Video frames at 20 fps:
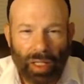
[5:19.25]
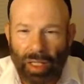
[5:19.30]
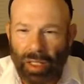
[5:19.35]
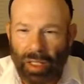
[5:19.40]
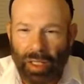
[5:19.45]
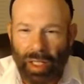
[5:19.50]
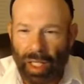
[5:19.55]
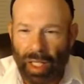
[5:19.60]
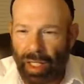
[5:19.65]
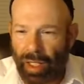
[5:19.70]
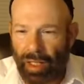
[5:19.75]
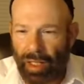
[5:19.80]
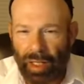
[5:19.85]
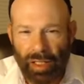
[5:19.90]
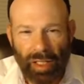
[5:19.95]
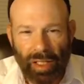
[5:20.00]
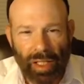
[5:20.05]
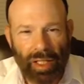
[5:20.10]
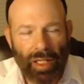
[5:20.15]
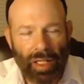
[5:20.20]
you get it, and I
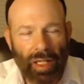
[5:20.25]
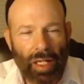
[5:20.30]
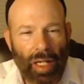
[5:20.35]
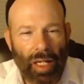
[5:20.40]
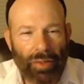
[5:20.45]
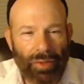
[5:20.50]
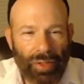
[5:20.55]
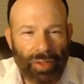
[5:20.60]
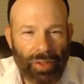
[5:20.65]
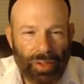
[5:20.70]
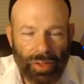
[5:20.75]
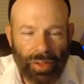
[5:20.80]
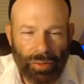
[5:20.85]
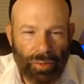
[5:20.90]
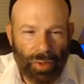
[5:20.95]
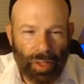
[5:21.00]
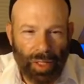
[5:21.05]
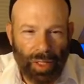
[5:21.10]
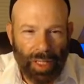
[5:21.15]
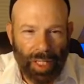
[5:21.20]
send it out to you. It's
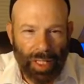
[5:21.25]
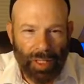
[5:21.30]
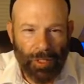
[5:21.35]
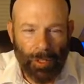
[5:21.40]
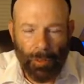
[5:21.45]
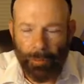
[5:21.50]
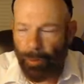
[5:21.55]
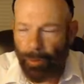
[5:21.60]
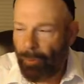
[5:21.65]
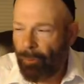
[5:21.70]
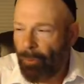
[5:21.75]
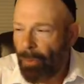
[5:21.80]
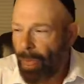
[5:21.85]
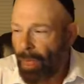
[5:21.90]
really that simple.